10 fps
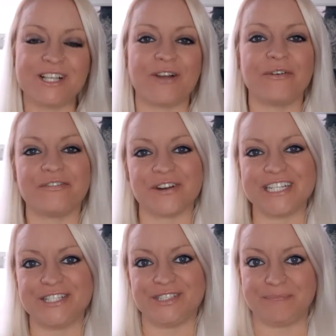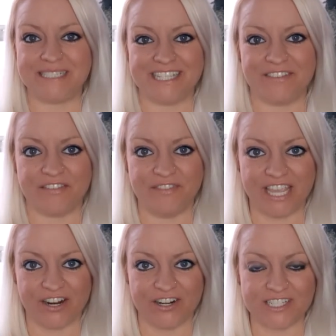are referring to specific
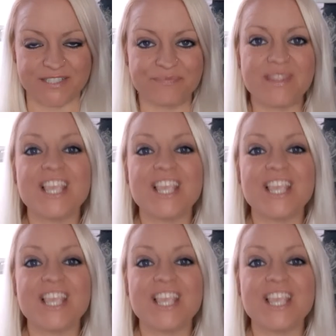fingers.